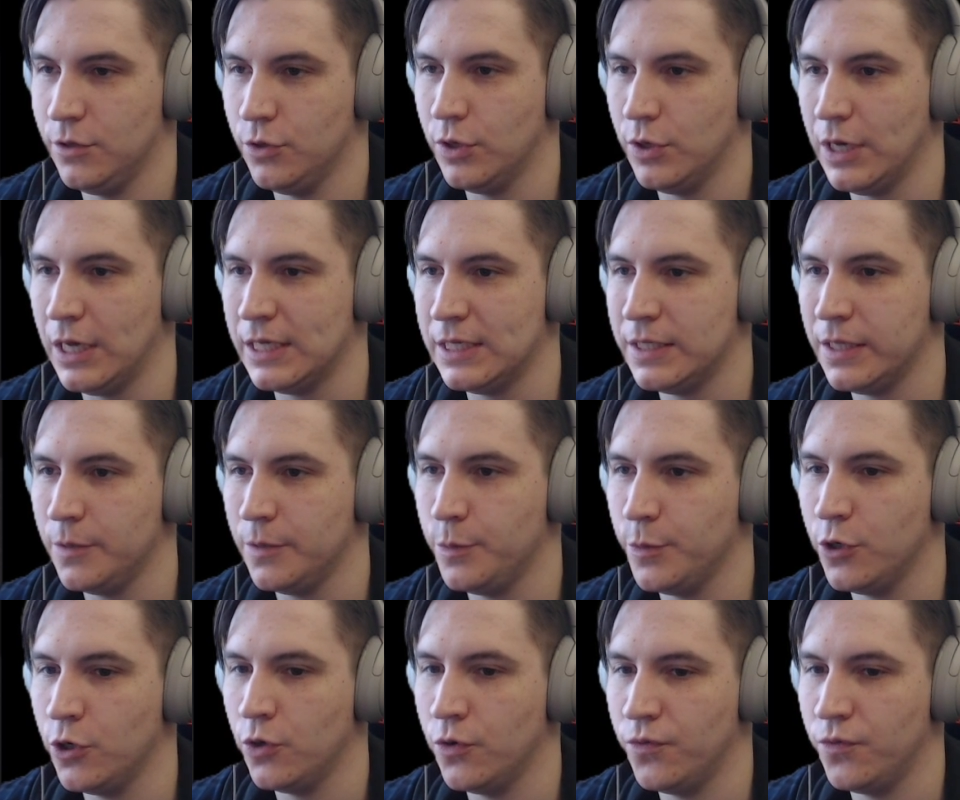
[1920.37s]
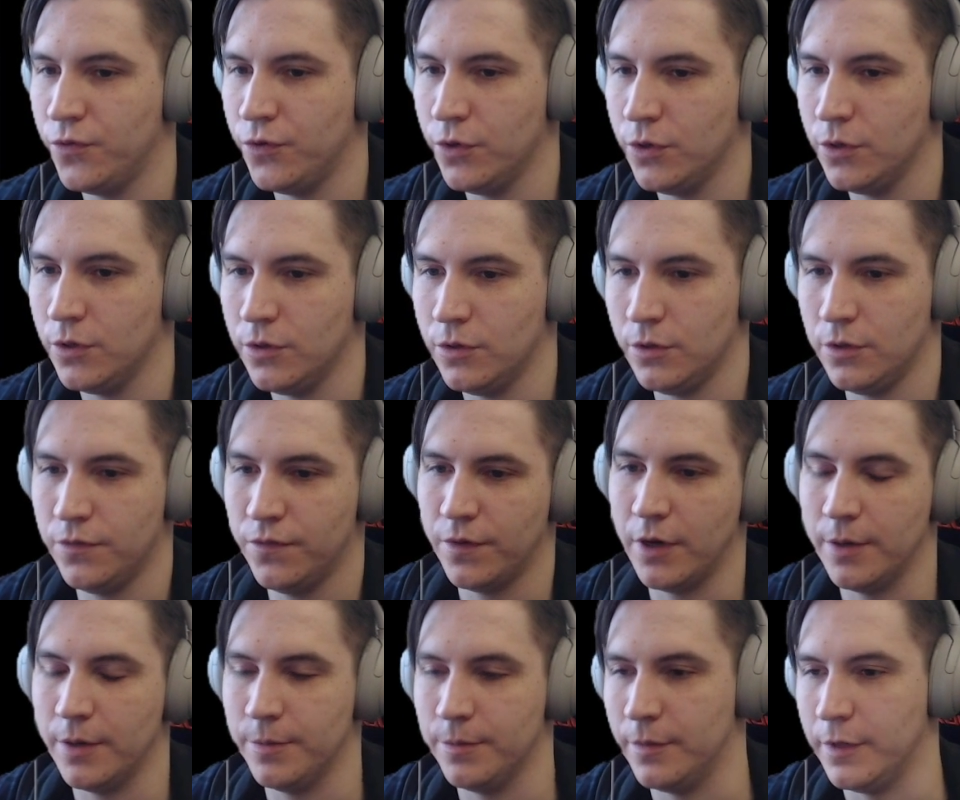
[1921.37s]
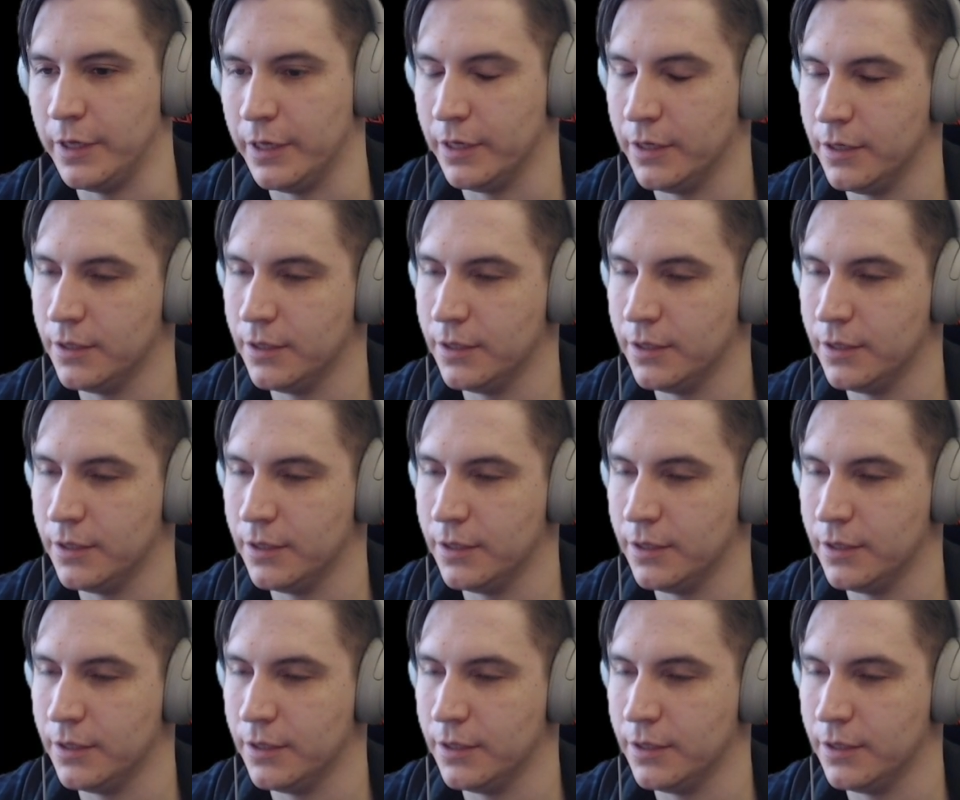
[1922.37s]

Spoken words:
guys let me know if I'm like